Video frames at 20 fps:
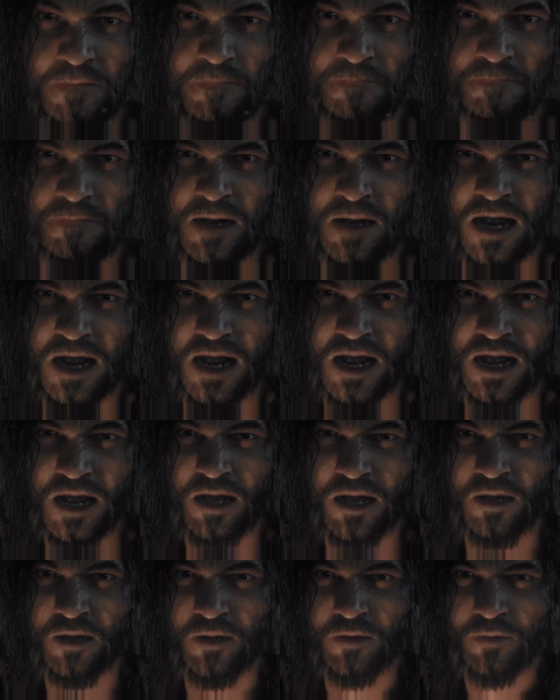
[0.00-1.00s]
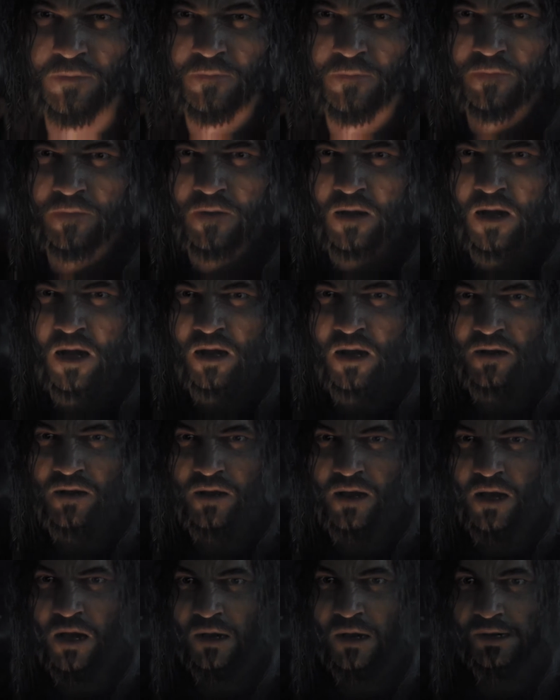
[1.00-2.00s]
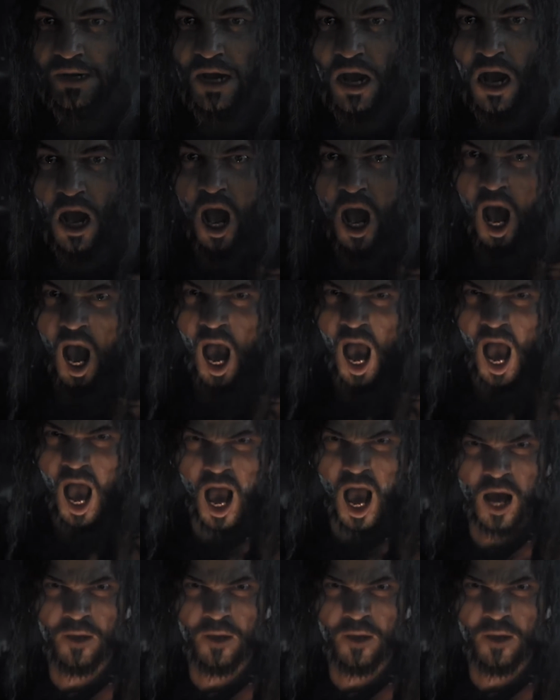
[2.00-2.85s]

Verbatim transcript: is probably one of the ruthless, cold,